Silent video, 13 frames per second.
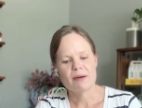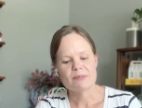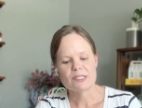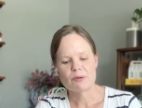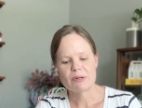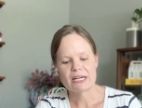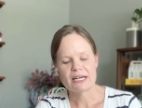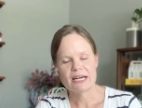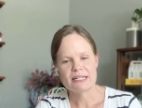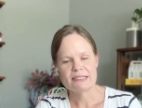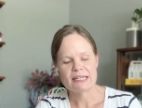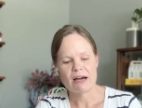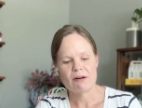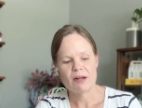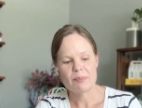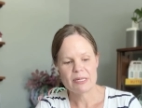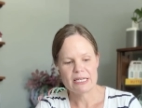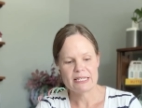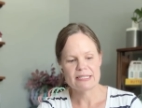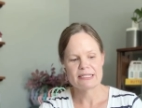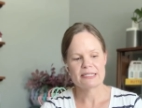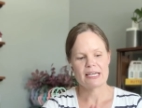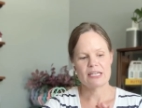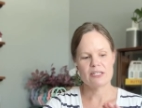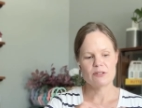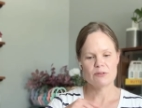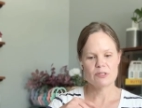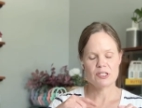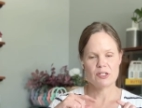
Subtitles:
so when it cuts out a piece, it used